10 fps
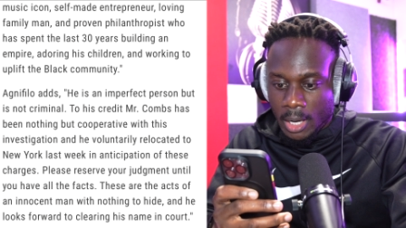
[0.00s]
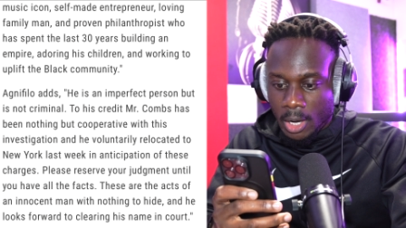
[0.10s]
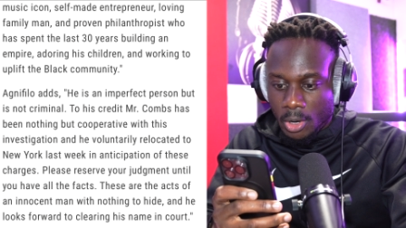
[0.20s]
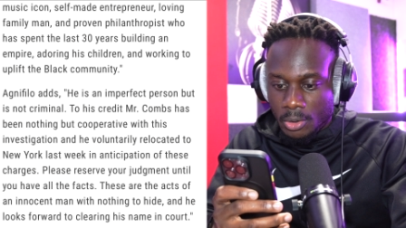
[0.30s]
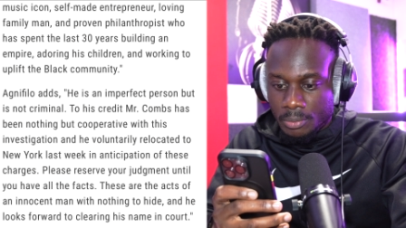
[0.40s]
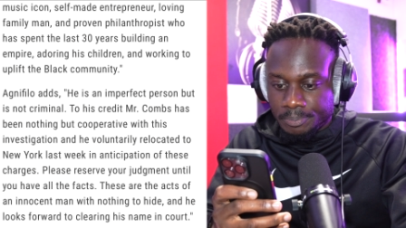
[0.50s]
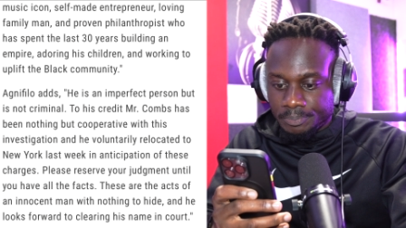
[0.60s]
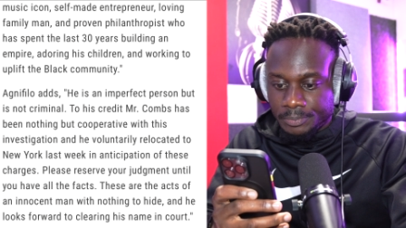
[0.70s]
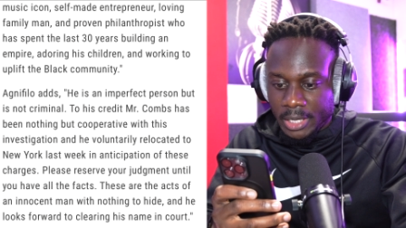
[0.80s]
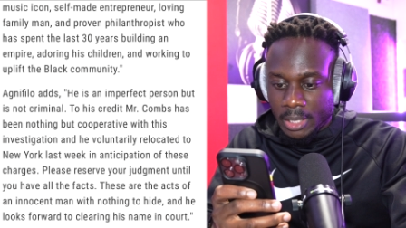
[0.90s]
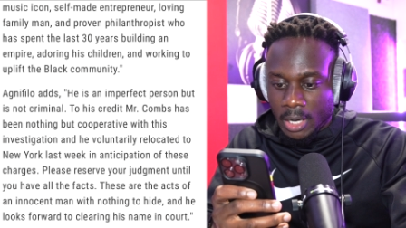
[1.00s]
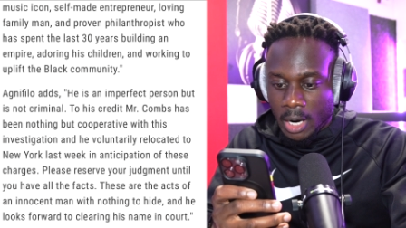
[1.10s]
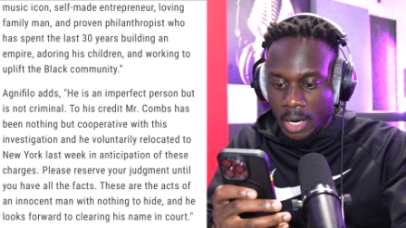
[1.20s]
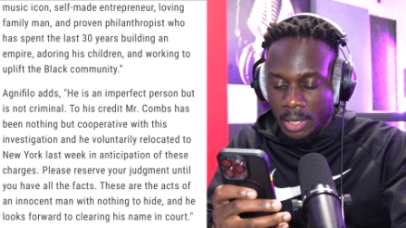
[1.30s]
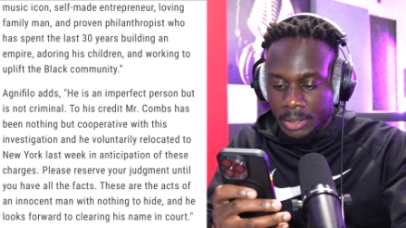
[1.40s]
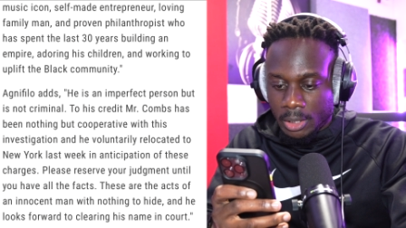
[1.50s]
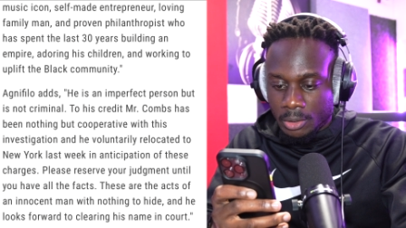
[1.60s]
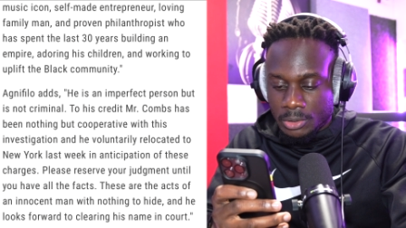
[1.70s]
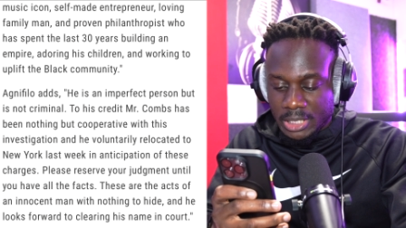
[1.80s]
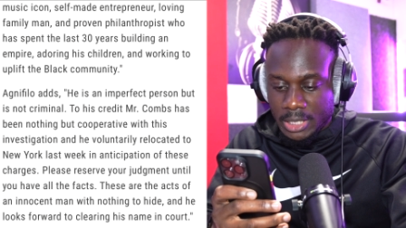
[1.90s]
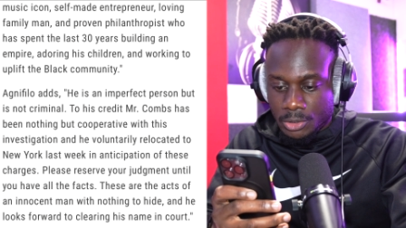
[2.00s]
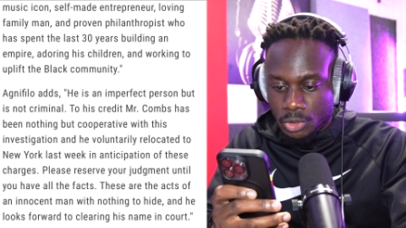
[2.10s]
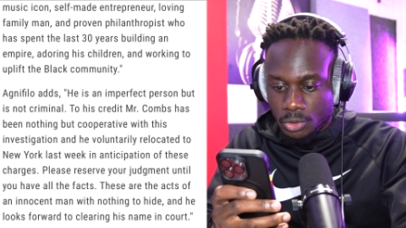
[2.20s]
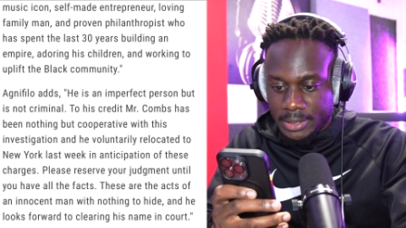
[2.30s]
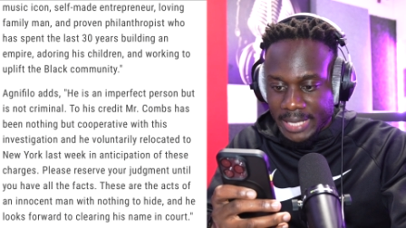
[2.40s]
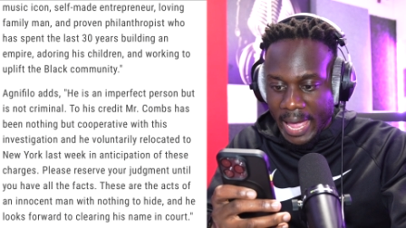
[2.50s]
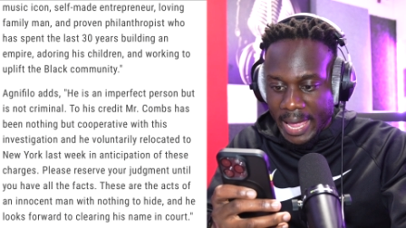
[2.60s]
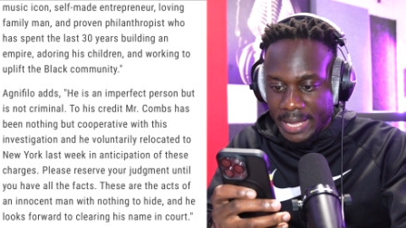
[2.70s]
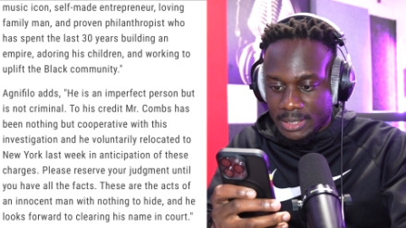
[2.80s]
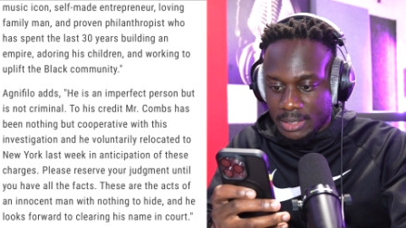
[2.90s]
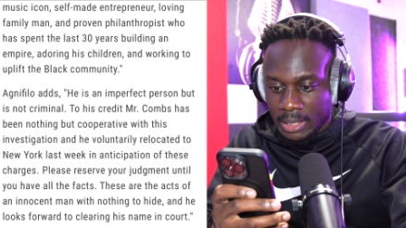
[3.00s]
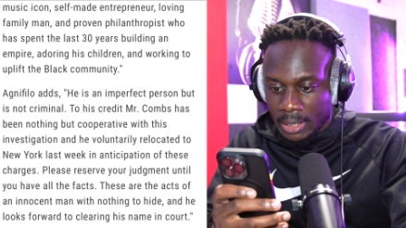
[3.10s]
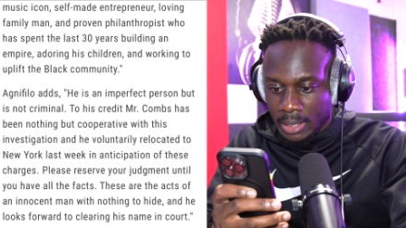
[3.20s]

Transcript: Um, the the Diddy Attorney's ads